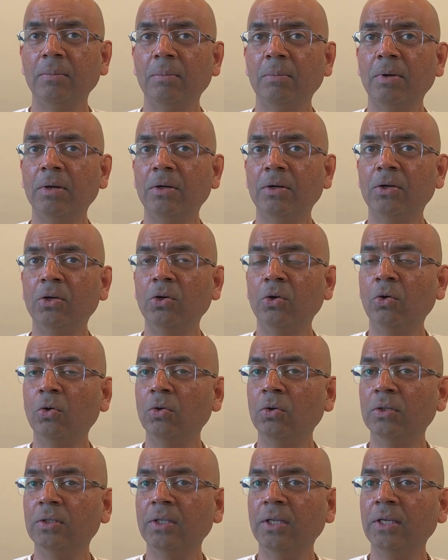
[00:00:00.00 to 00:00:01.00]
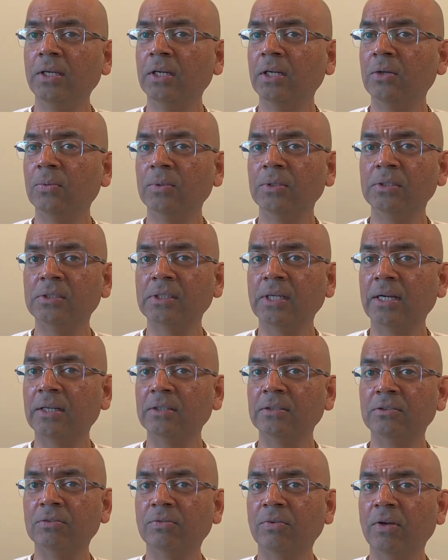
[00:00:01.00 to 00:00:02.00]
But don't think it will
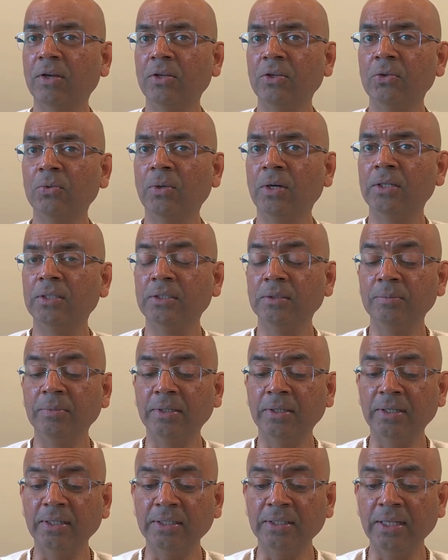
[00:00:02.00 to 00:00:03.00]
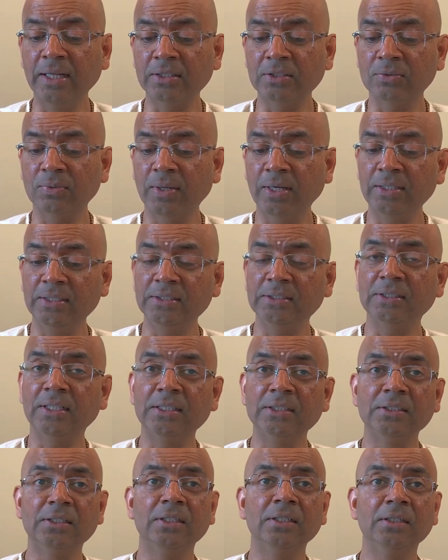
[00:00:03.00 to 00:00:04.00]
satisfy you ultimately. That's why he
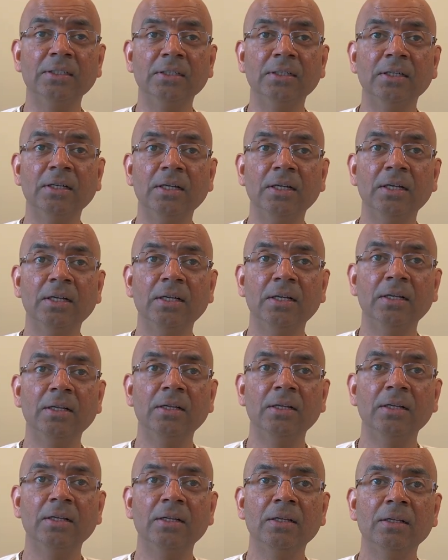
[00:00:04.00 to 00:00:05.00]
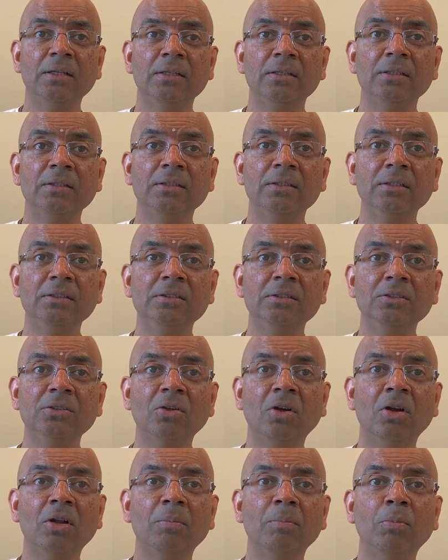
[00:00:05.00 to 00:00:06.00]
says here, this is
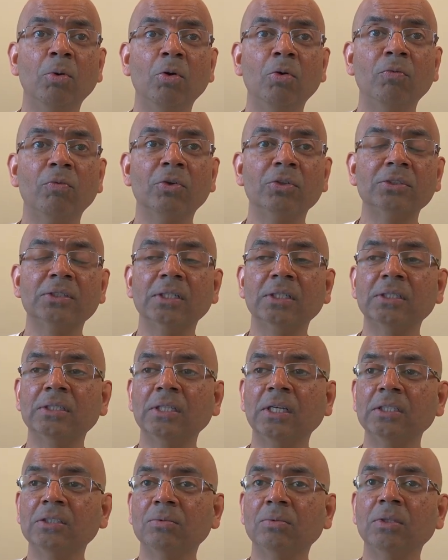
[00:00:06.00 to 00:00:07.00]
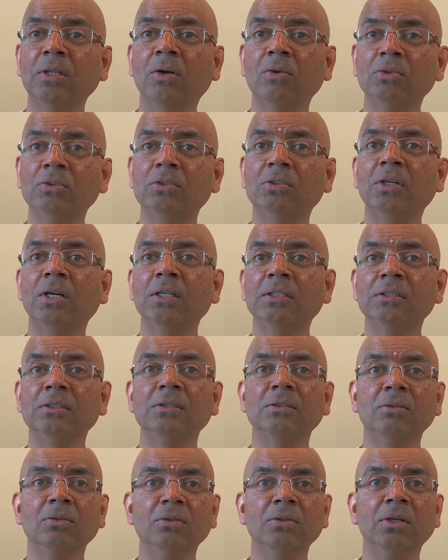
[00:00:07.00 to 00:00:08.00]
not a book for success without
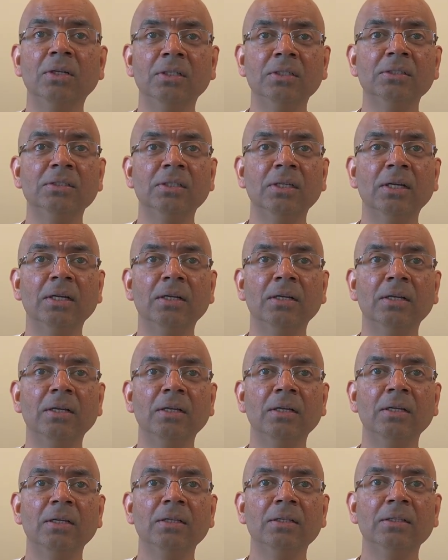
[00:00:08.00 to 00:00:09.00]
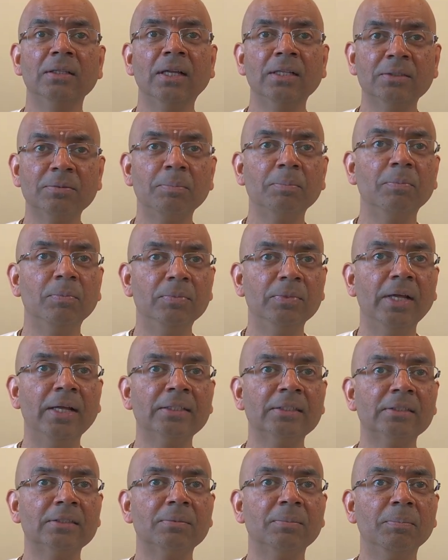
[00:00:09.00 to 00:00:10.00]
stress. You understand?
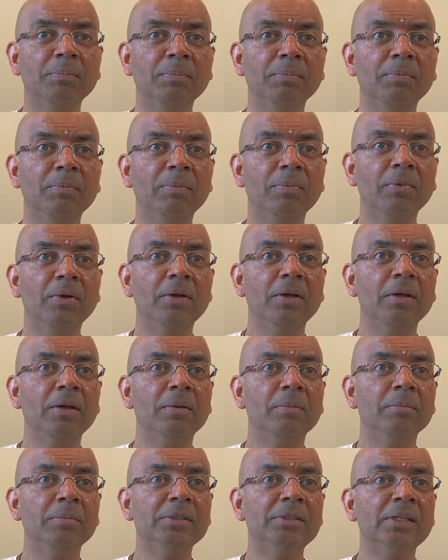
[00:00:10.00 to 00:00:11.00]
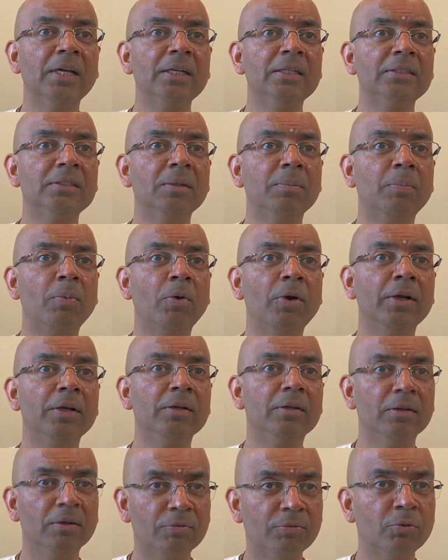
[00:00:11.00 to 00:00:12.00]
That's besides the
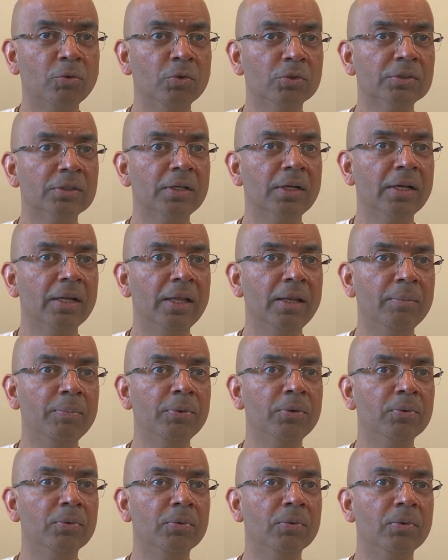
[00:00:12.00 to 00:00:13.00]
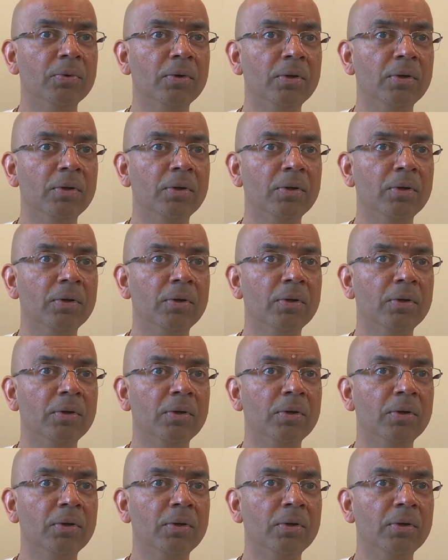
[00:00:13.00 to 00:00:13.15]
point. Of course it will help you.